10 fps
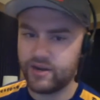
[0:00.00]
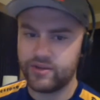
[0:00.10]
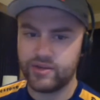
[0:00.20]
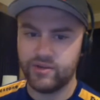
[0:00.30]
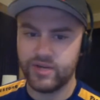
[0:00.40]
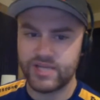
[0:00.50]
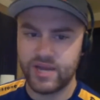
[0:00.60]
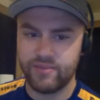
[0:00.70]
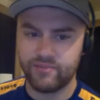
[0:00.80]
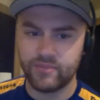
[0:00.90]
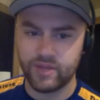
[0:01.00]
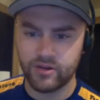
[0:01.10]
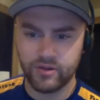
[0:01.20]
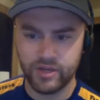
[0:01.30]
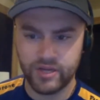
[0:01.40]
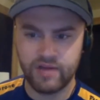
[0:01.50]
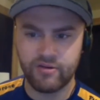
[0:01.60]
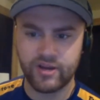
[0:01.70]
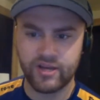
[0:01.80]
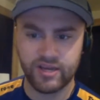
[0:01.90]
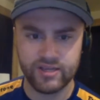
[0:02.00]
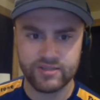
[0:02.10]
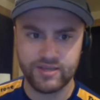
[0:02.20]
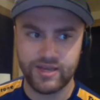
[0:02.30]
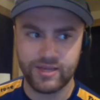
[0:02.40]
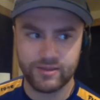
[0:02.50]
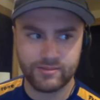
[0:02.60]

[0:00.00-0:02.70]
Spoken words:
The only time they're really not working is like